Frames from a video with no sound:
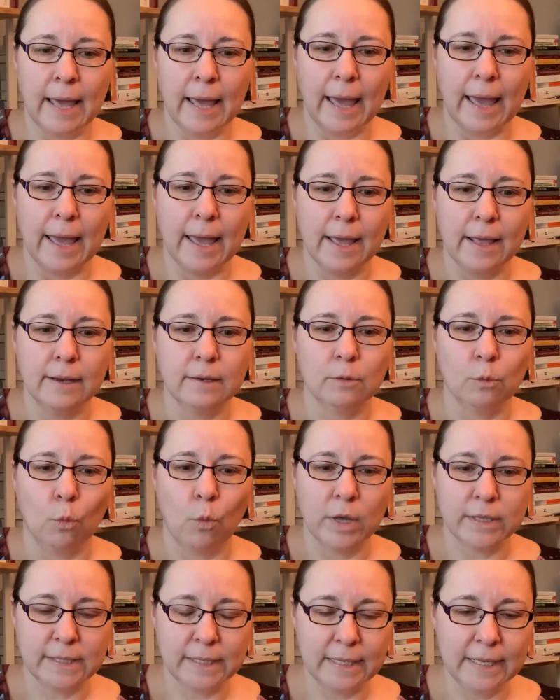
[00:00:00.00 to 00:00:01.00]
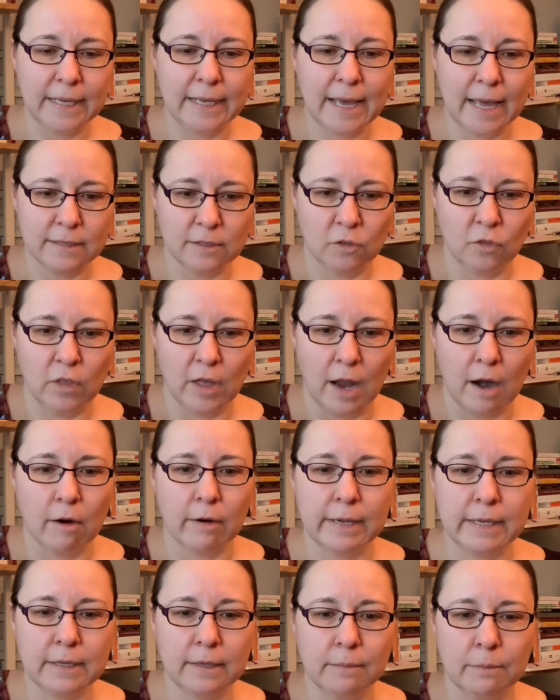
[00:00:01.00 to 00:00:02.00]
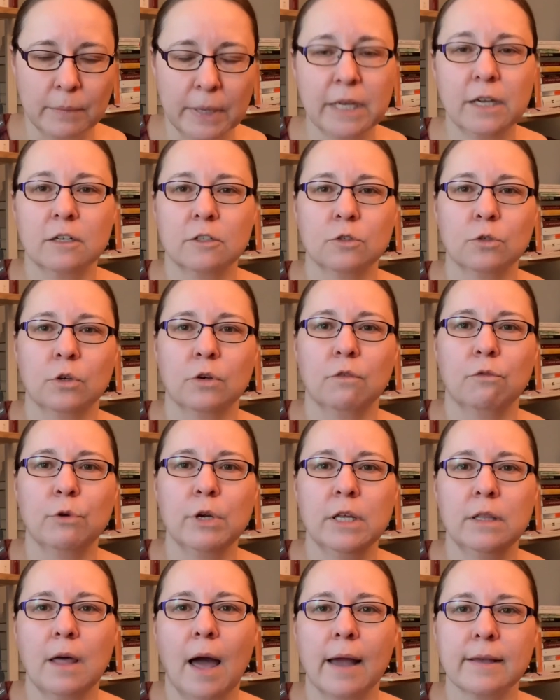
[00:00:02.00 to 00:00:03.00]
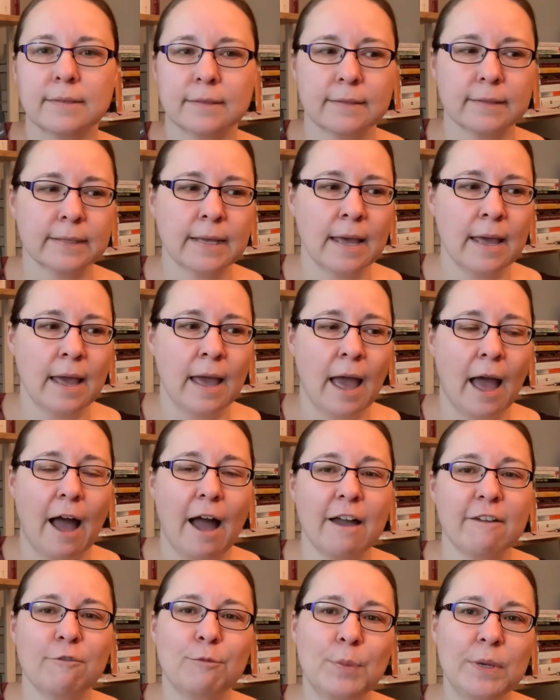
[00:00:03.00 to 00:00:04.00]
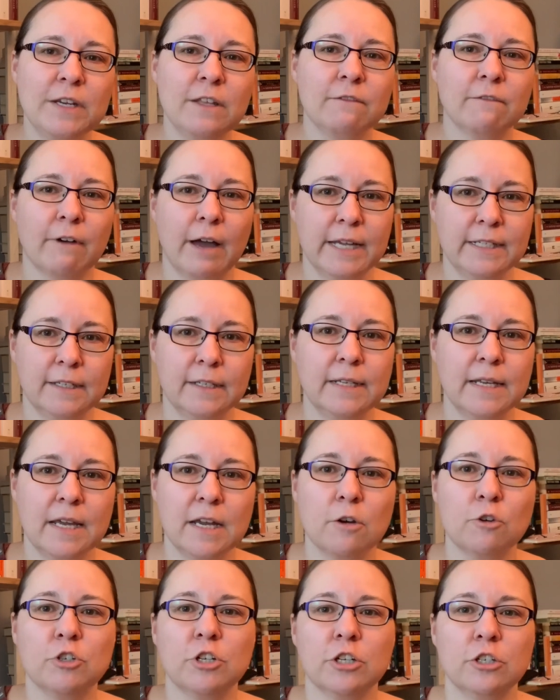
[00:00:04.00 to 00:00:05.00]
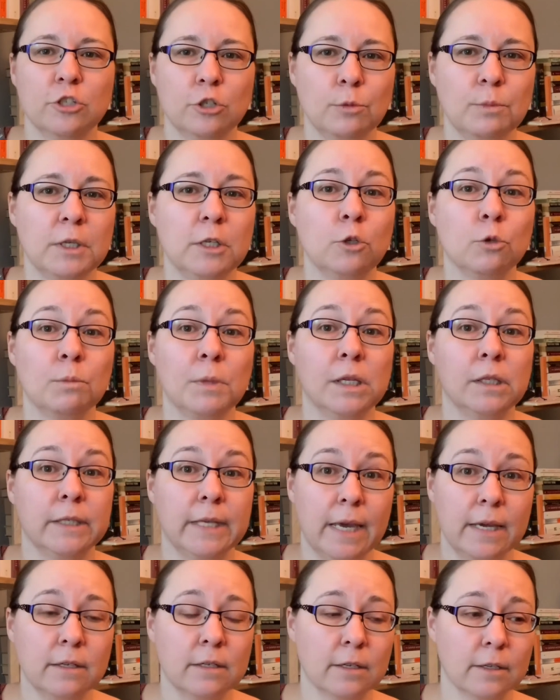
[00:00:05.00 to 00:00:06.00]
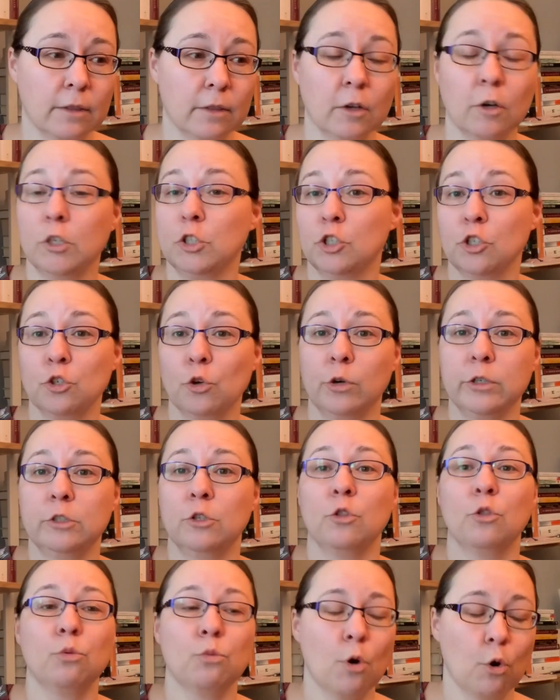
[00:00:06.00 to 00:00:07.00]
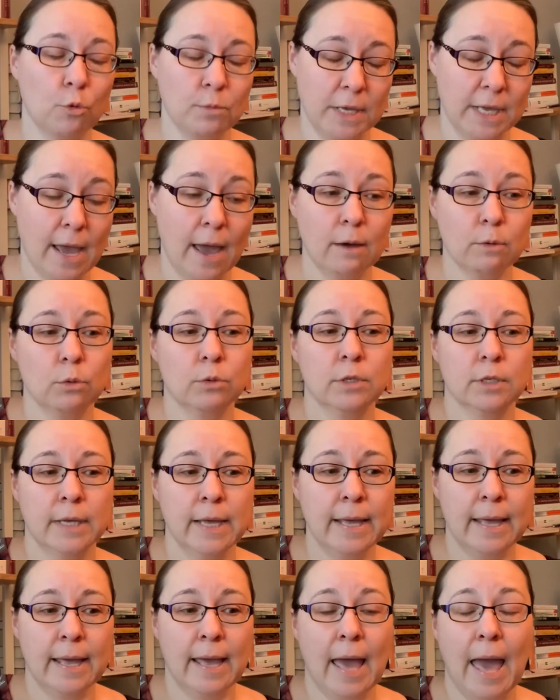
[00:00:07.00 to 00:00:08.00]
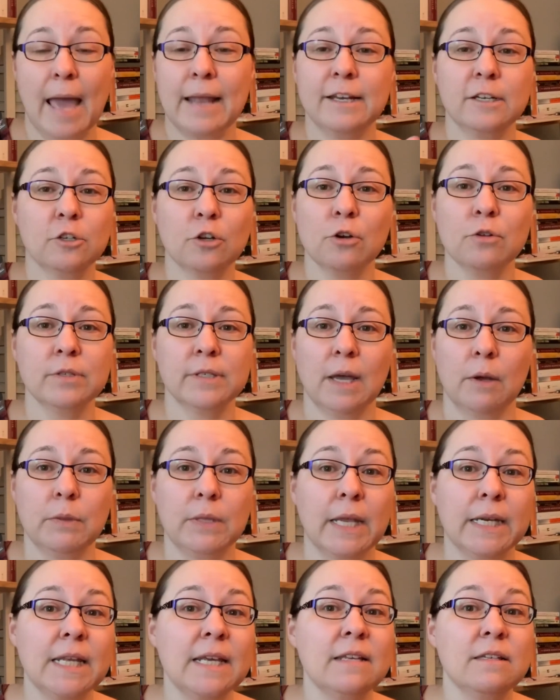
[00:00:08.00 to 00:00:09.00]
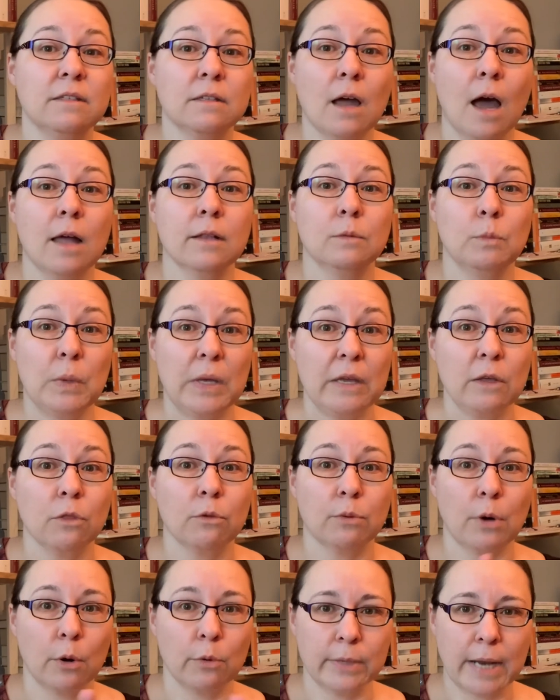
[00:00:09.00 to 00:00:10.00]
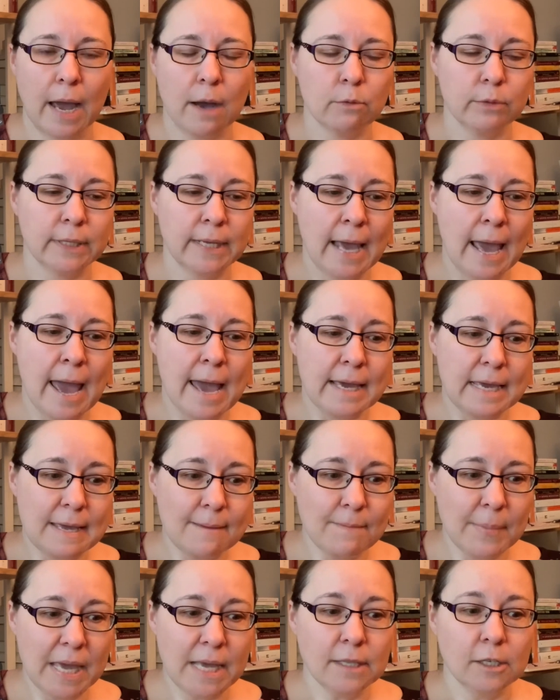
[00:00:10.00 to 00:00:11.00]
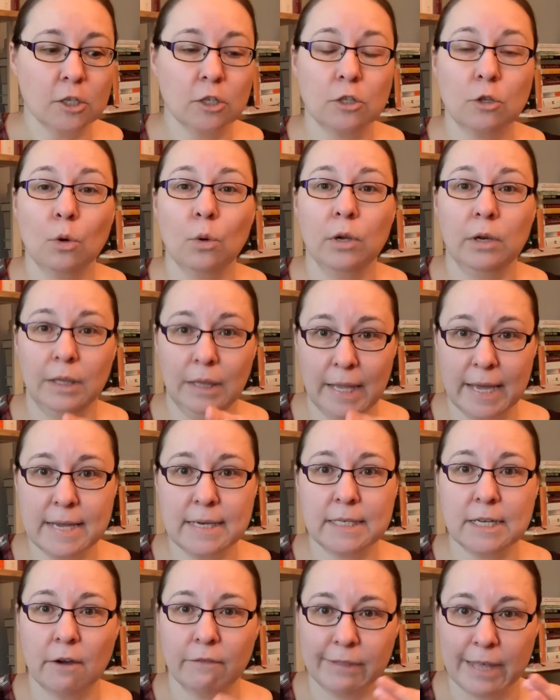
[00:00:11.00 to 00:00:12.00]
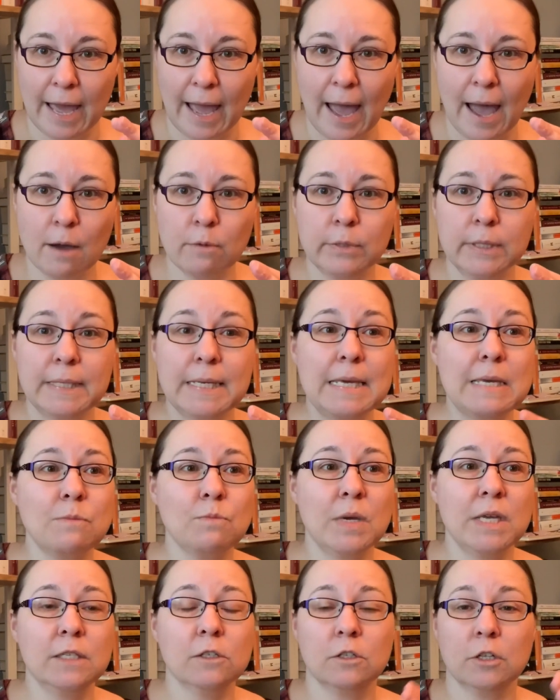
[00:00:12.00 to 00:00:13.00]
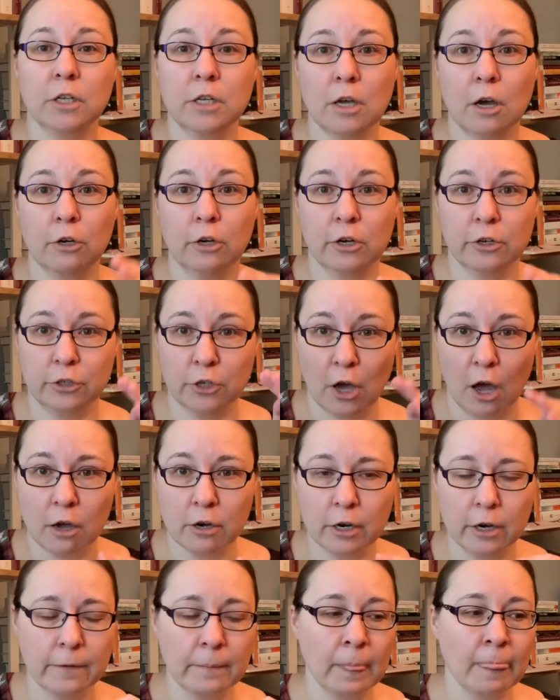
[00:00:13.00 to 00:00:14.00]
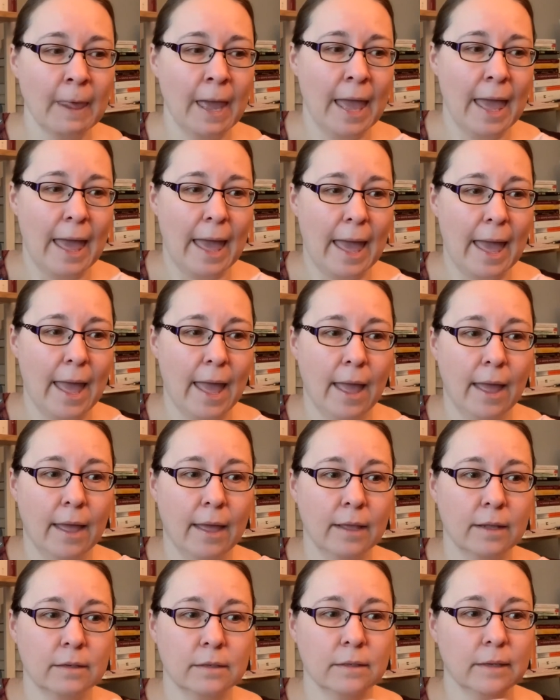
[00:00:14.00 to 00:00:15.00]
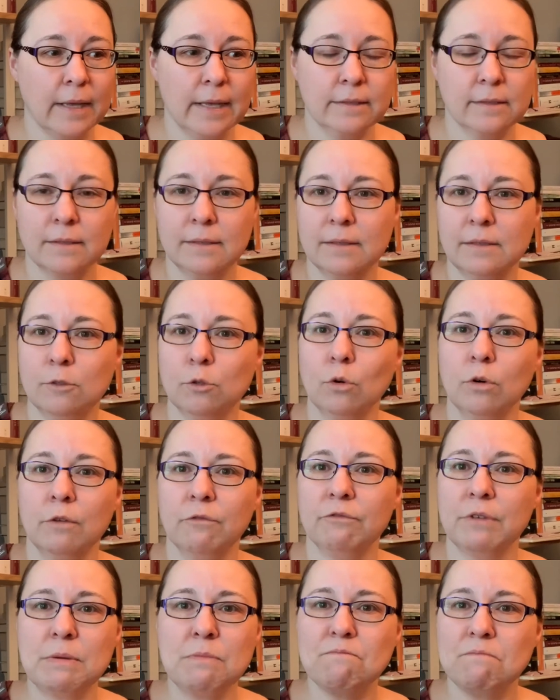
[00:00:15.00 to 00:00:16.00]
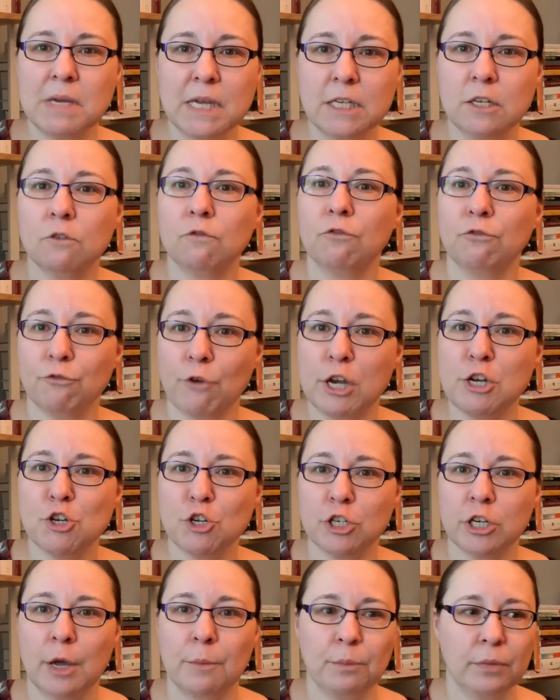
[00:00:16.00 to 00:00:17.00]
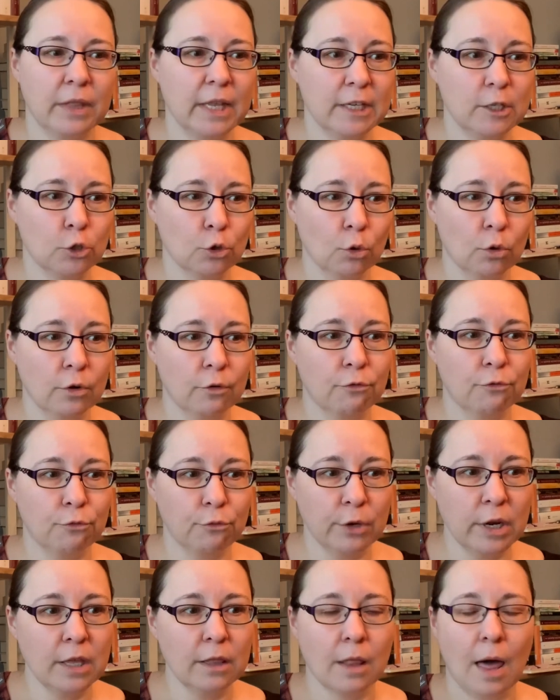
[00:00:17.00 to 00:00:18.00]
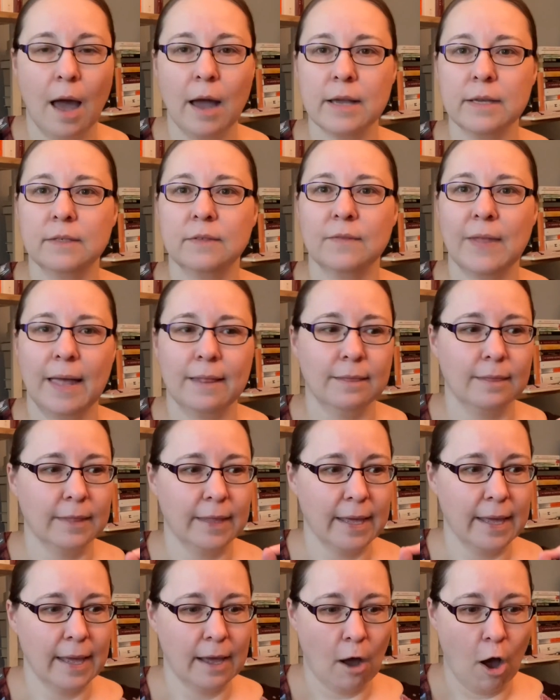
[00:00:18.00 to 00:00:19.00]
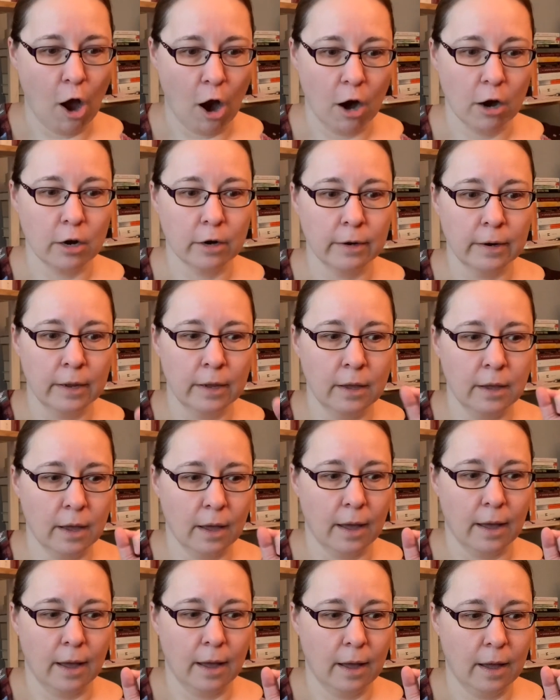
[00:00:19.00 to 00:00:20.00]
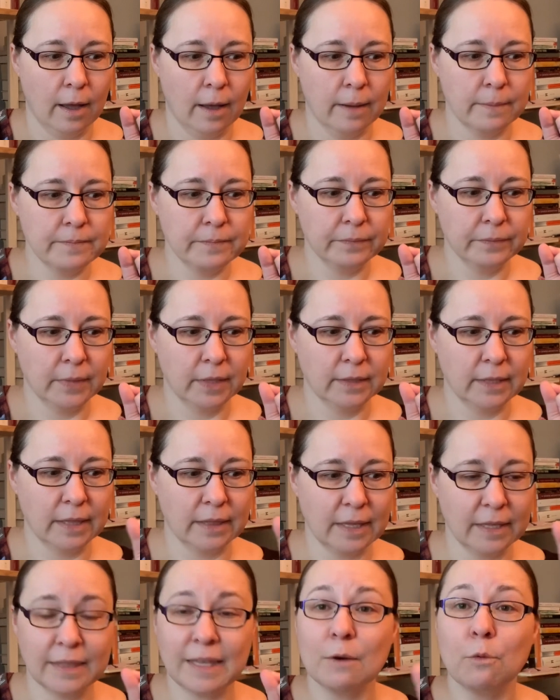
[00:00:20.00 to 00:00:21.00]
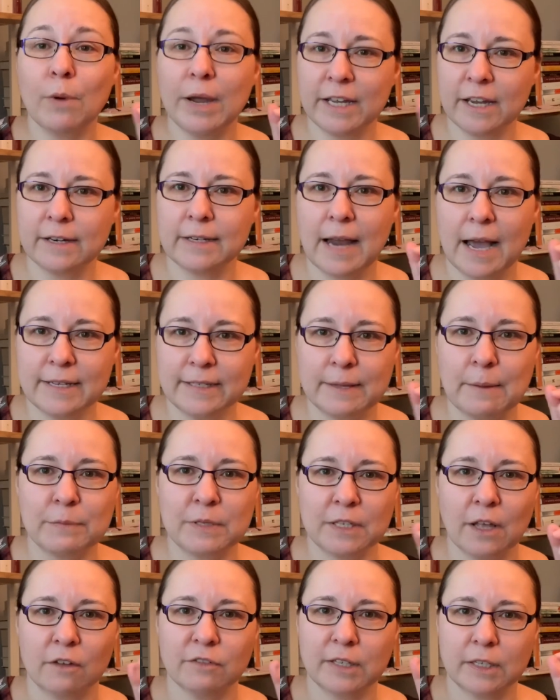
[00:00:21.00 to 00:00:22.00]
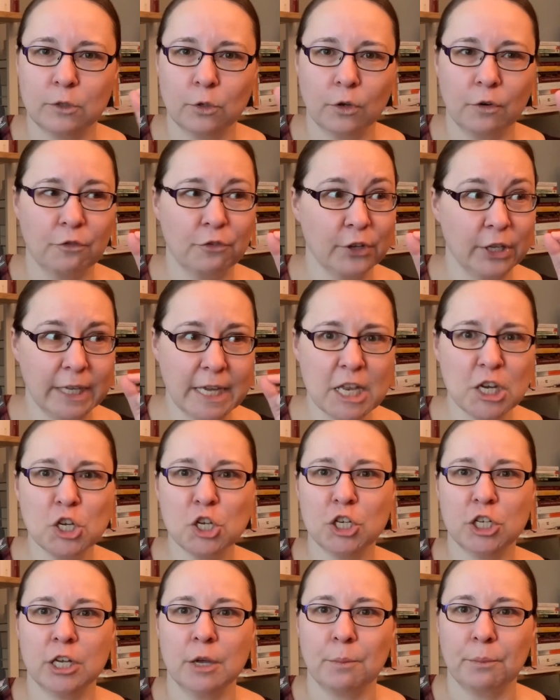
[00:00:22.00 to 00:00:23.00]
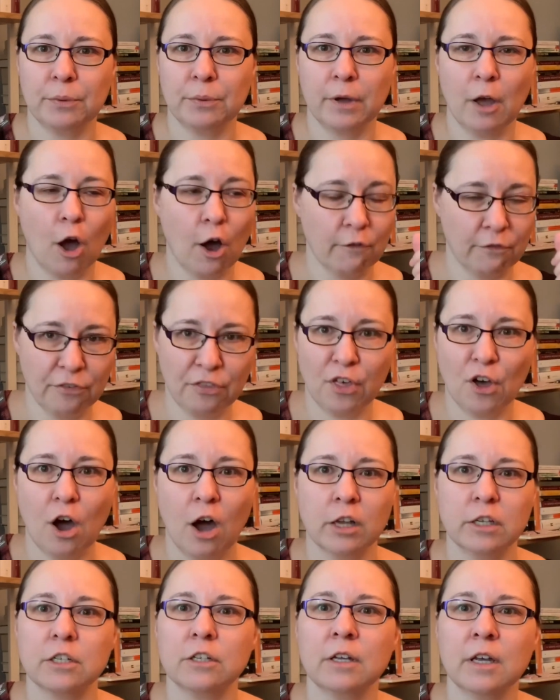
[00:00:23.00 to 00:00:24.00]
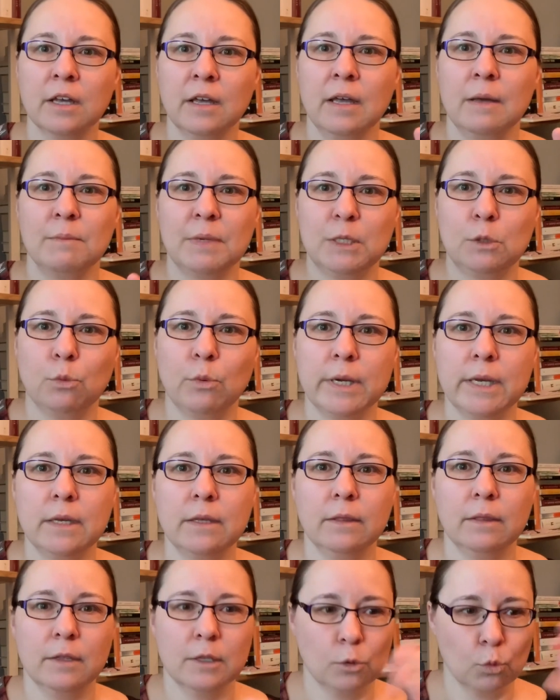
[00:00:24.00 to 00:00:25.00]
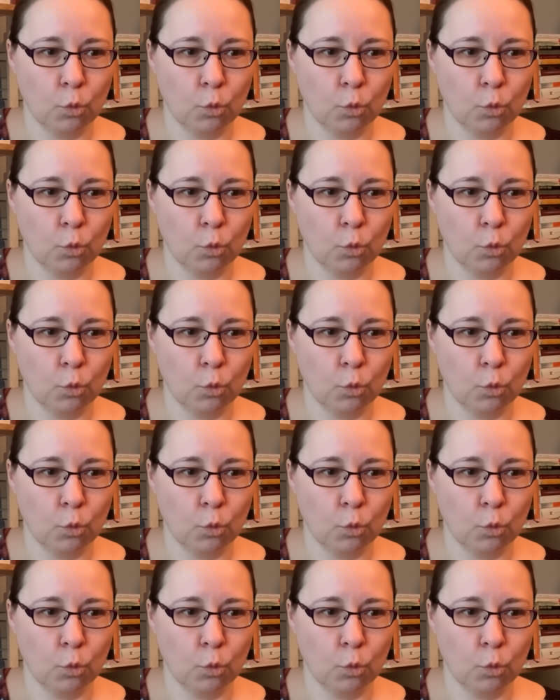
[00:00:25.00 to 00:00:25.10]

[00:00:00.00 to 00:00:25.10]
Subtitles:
And once he gets there, Minke sort of realizes, I've been invited here just to be humiliated. They're just going to throw me out. And it turns out that he's not being thrown out. He meets the lady of the house, he meets the younger daughter, and it's sort of immediate friendship. They sort of realize that they are, they recognize themselves. There's sort of a kinship of thought between this